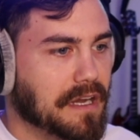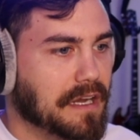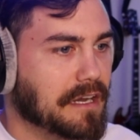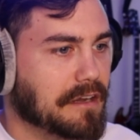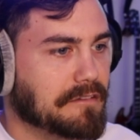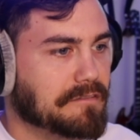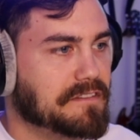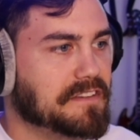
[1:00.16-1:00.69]

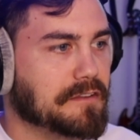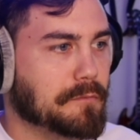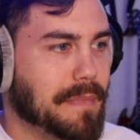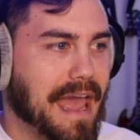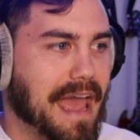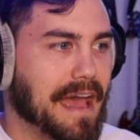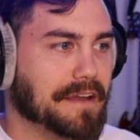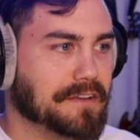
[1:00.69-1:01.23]
of some
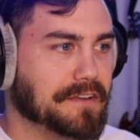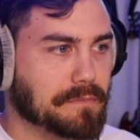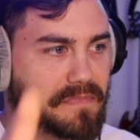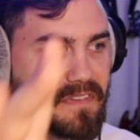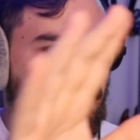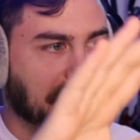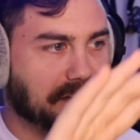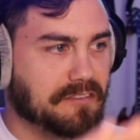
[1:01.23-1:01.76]

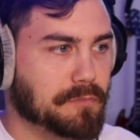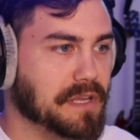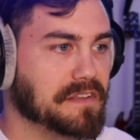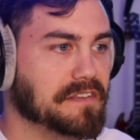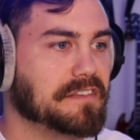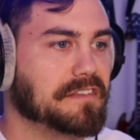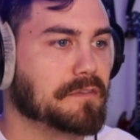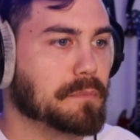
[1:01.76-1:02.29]
atoms that have
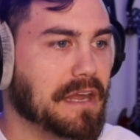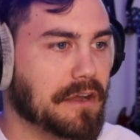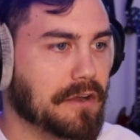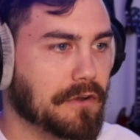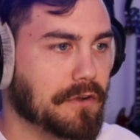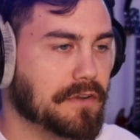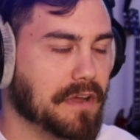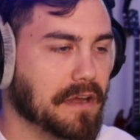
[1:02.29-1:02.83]
been
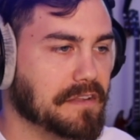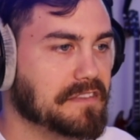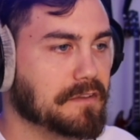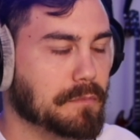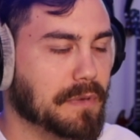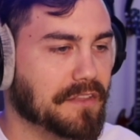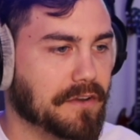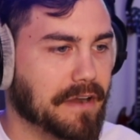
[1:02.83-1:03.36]
smeared on
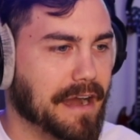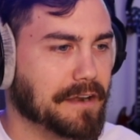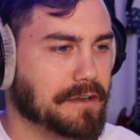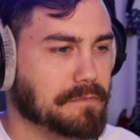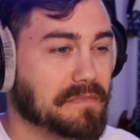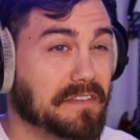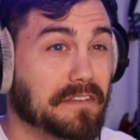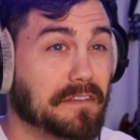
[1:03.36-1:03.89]
some other
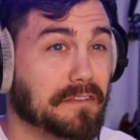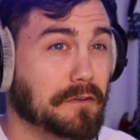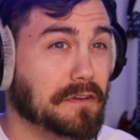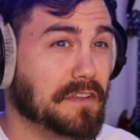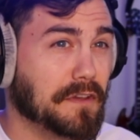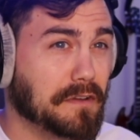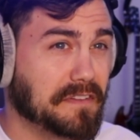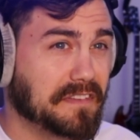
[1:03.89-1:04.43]
atoms. So
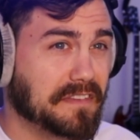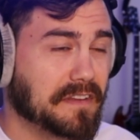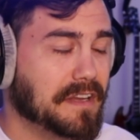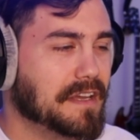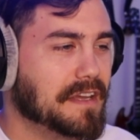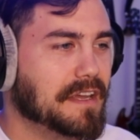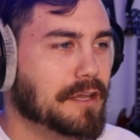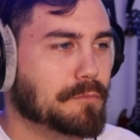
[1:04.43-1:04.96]
did those
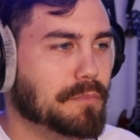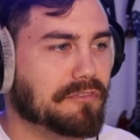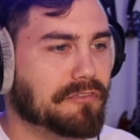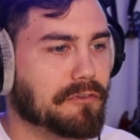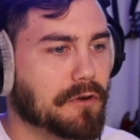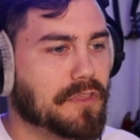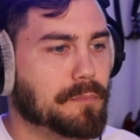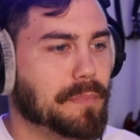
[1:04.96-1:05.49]

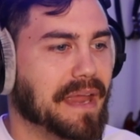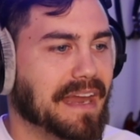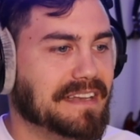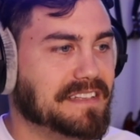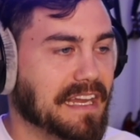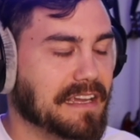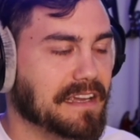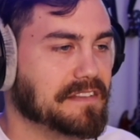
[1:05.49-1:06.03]
before the
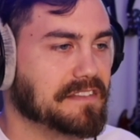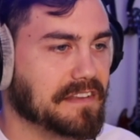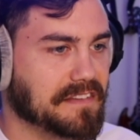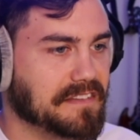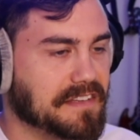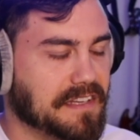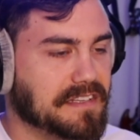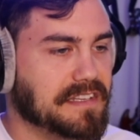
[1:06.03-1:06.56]
painting
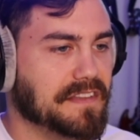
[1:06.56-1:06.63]
existed?